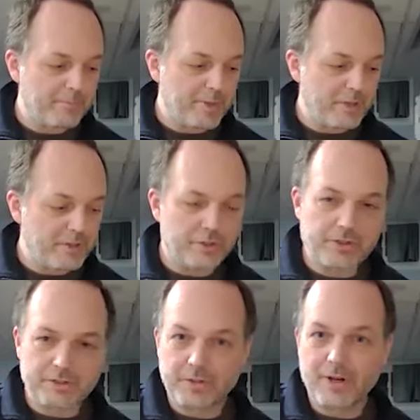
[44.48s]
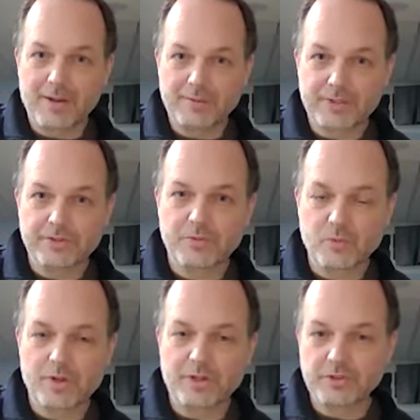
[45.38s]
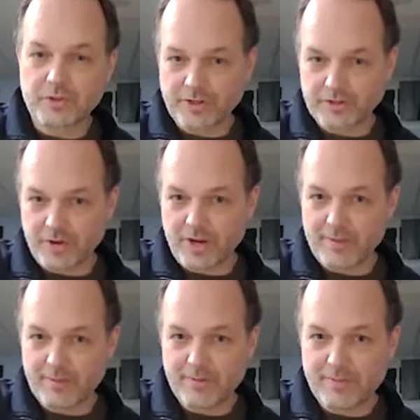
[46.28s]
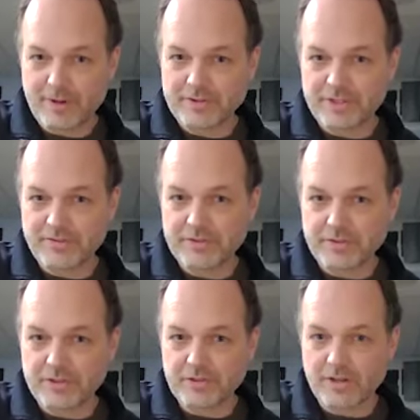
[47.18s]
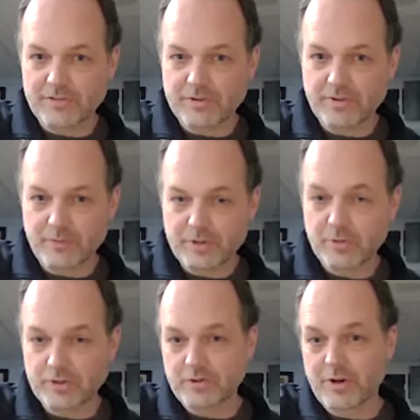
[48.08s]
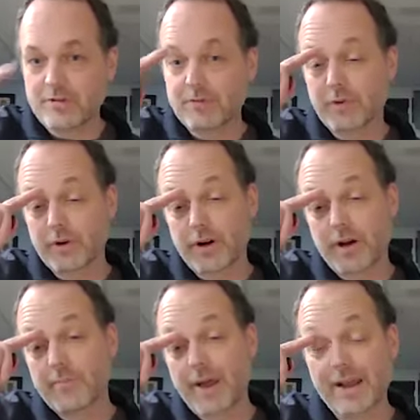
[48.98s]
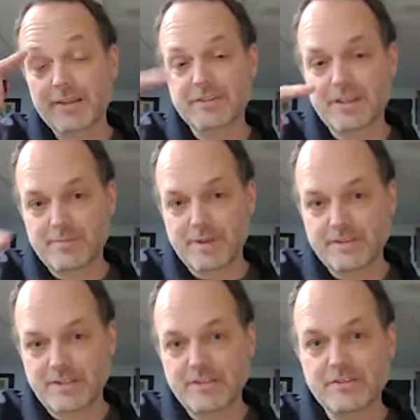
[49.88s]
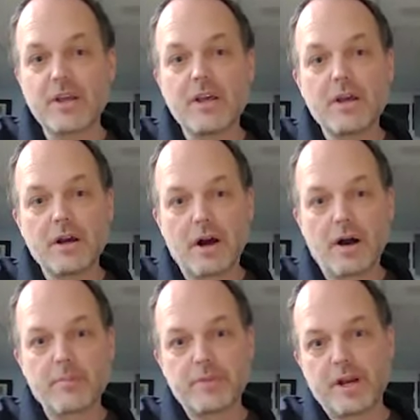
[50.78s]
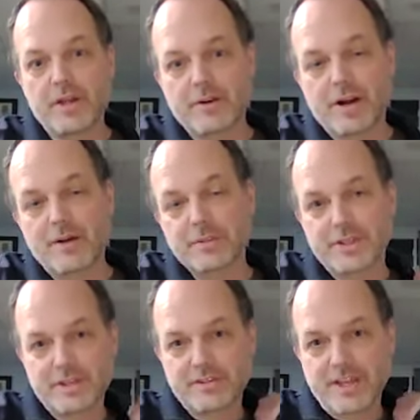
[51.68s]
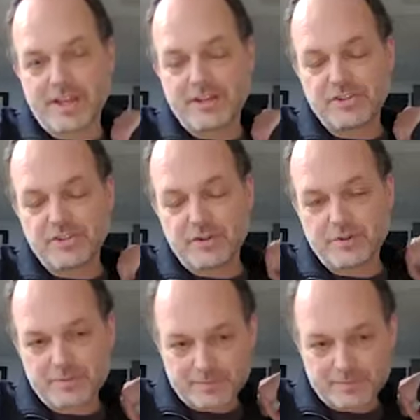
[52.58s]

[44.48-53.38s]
So there are two options. One is Transcribe by 7th String Software, which works great for Macs and PCs. The other option is Anytune,